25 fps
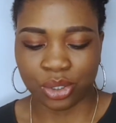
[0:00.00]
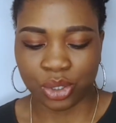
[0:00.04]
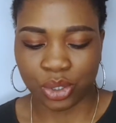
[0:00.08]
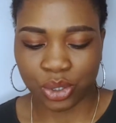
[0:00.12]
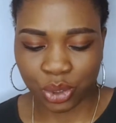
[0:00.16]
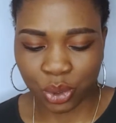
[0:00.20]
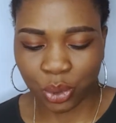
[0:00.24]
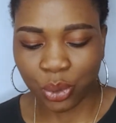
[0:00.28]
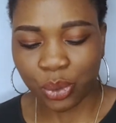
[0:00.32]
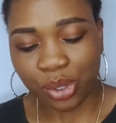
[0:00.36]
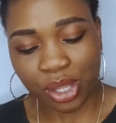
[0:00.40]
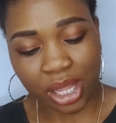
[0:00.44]

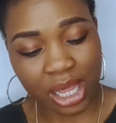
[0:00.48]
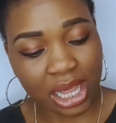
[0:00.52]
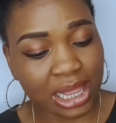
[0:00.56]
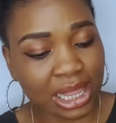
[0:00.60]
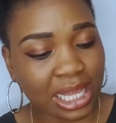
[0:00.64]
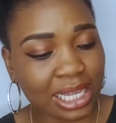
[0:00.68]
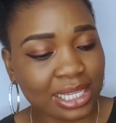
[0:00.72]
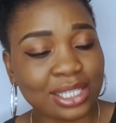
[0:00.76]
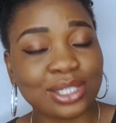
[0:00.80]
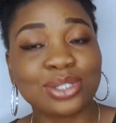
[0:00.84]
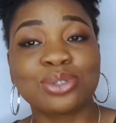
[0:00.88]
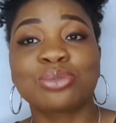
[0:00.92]
So
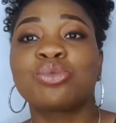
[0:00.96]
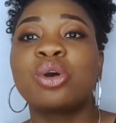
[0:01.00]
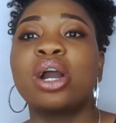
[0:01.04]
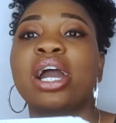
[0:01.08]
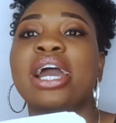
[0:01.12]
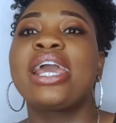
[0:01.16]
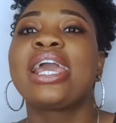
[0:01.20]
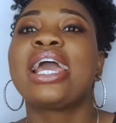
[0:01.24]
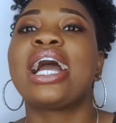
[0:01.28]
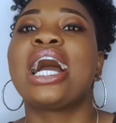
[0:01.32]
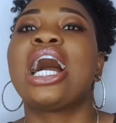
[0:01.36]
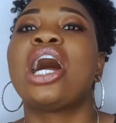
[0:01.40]
that is
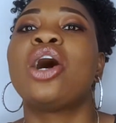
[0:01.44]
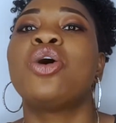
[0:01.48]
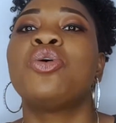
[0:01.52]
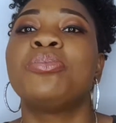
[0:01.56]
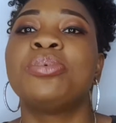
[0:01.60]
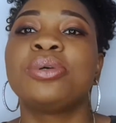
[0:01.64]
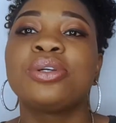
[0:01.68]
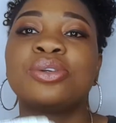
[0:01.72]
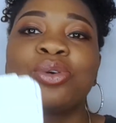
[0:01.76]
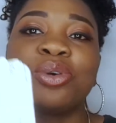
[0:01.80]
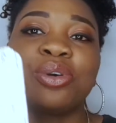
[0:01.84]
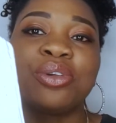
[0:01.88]
why I'll
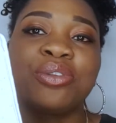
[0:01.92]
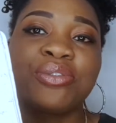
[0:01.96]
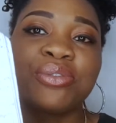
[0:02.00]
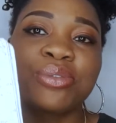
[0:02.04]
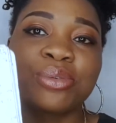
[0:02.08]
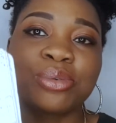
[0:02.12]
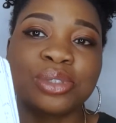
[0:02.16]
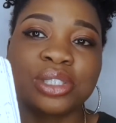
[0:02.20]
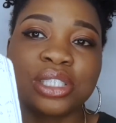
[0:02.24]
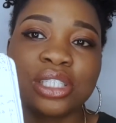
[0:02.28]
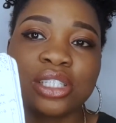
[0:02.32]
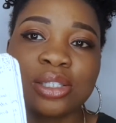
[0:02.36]
be going
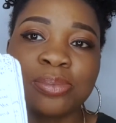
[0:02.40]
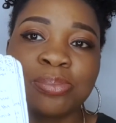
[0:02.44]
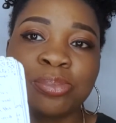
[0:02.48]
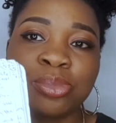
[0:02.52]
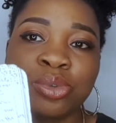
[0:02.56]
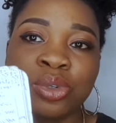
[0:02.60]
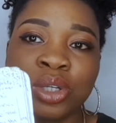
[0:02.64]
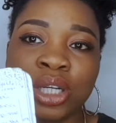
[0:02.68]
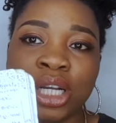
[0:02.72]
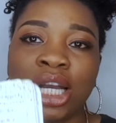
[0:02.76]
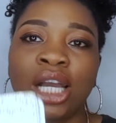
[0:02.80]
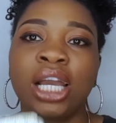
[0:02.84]
through this
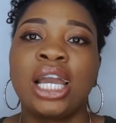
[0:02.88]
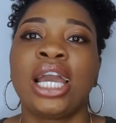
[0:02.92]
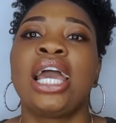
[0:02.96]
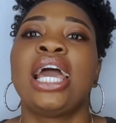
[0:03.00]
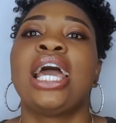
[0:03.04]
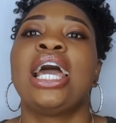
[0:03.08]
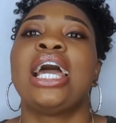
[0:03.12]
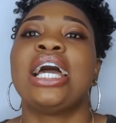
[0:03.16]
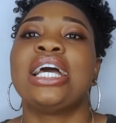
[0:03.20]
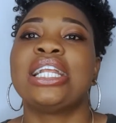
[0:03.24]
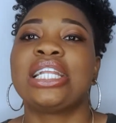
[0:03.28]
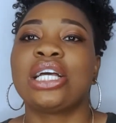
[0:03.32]
book
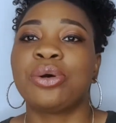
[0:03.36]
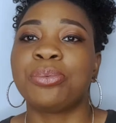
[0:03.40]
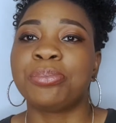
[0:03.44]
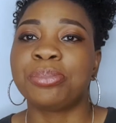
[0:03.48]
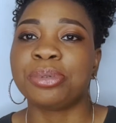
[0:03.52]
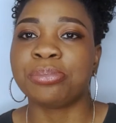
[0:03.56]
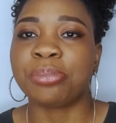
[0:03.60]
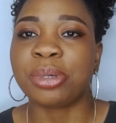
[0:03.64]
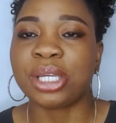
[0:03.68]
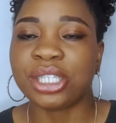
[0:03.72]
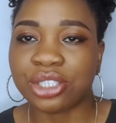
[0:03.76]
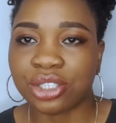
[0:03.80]
and I'll be
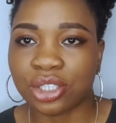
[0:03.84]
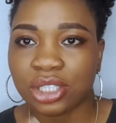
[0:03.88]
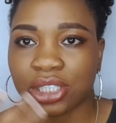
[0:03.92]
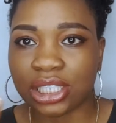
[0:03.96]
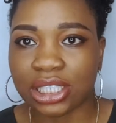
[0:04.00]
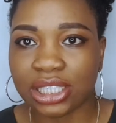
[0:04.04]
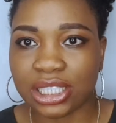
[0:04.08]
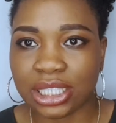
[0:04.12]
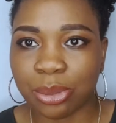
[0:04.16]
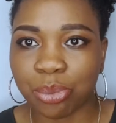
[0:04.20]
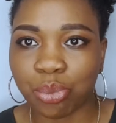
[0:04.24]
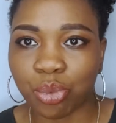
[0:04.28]

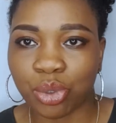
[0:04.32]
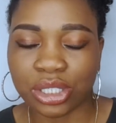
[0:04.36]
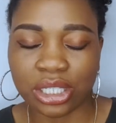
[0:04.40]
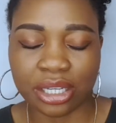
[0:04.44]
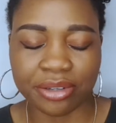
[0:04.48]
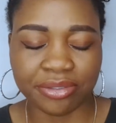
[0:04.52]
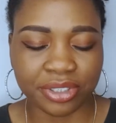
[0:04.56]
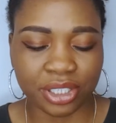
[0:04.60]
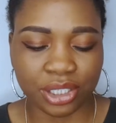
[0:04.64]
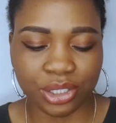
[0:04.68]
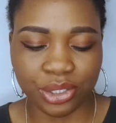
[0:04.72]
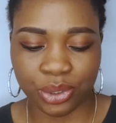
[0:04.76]
mentioning them one
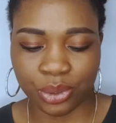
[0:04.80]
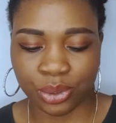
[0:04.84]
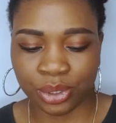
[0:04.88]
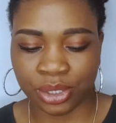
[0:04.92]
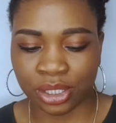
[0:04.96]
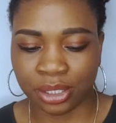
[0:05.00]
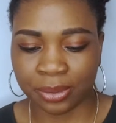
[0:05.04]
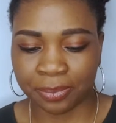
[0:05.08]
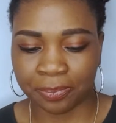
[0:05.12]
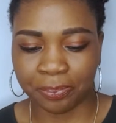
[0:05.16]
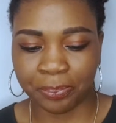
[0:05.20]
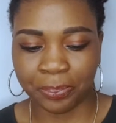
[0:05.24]
after the
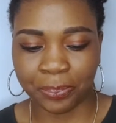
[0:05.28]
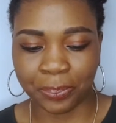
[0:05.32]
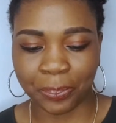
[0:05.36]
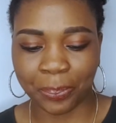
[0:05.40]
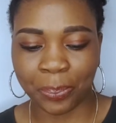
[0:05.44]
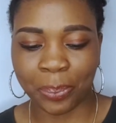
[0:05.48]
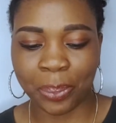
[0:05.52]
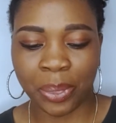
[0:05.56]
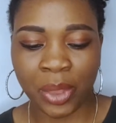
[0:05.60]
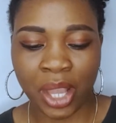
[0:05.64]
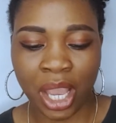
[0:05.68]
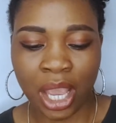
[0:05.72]
other.
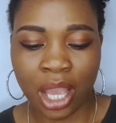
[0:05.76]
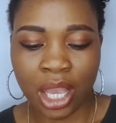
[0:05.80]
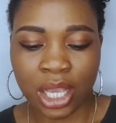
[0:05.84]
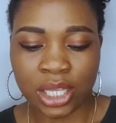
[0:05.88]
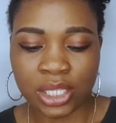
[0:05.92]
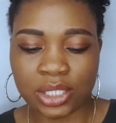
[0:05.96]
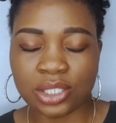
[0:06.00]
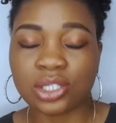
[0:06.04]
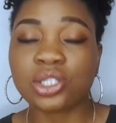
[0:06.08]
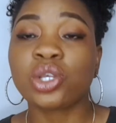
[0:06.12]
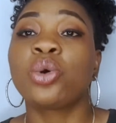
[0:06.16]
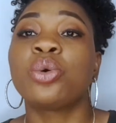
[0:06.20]

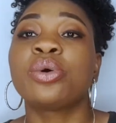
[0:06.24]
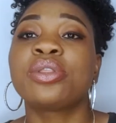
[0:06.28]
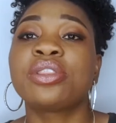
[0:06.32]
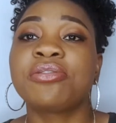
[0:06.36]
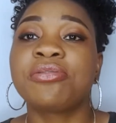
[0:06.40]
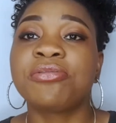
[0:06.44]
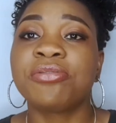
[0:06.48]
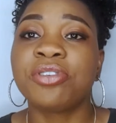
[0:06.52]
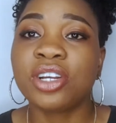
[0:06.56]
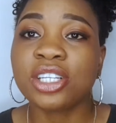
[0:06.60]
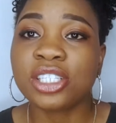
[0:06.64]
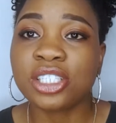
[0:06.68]
So the
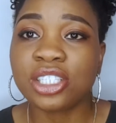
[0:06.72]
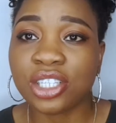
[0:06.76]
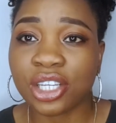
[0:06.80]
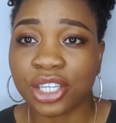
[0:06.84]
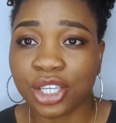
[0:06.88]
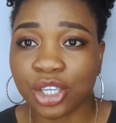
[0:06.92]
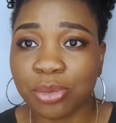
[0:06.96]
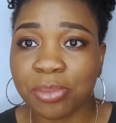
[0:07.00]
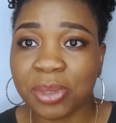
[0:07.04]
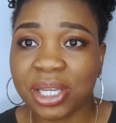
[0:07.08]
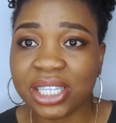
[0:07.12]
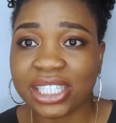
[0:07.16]
first
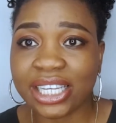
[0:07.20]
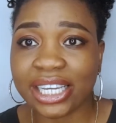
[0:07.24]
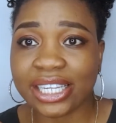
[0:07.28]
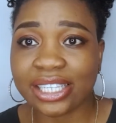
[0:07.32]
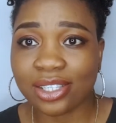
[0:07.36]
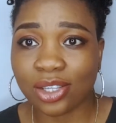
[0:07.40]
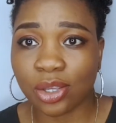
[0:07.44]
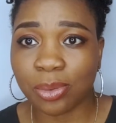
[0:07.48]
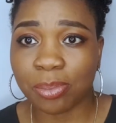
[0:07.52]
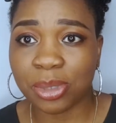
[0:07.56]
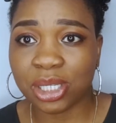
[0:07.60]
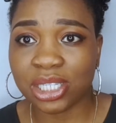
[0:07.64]
document I
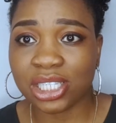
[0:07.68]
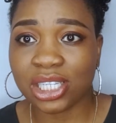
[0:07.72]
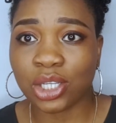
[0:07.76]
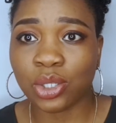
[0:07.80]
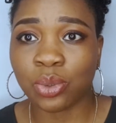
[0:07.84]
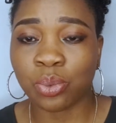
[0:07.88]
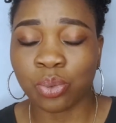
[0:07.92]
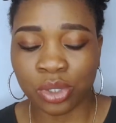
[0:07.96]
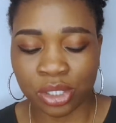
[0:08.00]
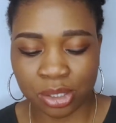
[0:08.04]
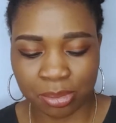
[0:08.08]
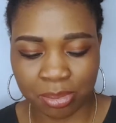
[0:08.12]
submitted
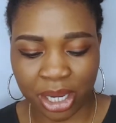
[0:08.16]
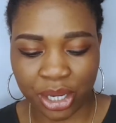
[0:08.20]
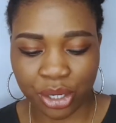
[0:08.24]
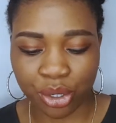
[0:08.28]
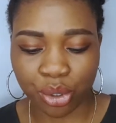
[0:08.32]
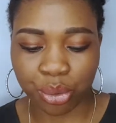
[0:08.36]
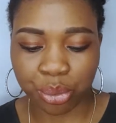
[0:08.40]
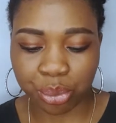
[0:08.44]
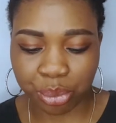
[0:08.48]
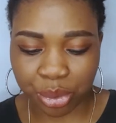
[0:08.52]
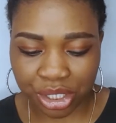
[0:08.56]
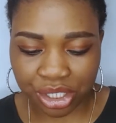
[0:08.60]
was my
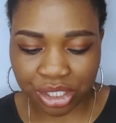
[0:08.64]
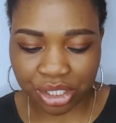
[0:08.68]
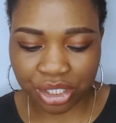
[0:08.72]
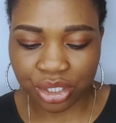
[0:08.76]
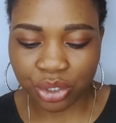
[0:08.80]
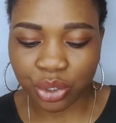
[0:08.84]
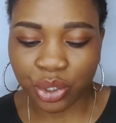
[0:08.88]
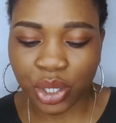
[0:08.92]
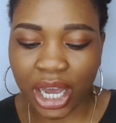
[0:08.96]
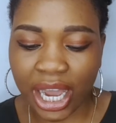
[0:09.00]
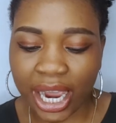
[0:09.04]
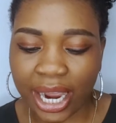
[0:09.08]

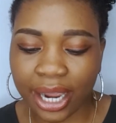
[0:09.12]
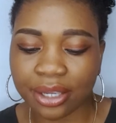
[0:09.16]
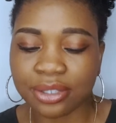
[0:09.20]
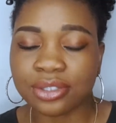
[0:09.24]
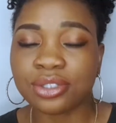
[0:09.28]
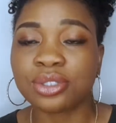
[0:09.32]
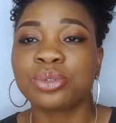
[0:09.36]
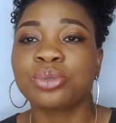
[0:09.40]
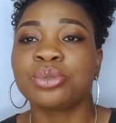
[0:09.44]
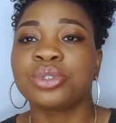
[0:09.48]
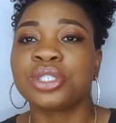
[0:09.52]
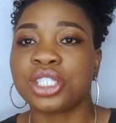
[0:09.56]
original high
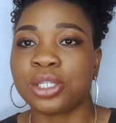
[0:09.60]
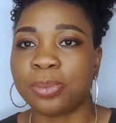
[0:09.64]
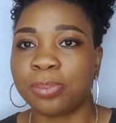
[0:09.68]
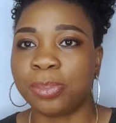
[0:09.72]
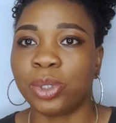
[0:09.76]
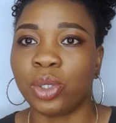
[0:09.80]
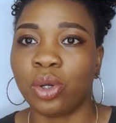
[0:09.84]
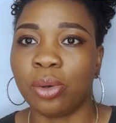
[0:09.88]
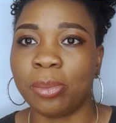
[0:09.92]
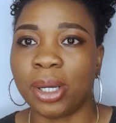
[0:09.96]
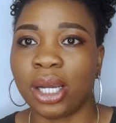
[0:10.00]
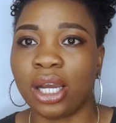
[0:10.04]
school
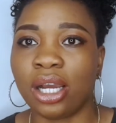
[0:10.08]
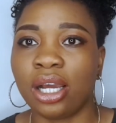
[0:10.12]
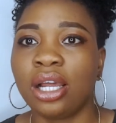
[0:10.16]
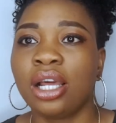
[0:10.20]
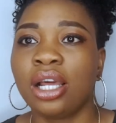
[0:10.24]
diploma.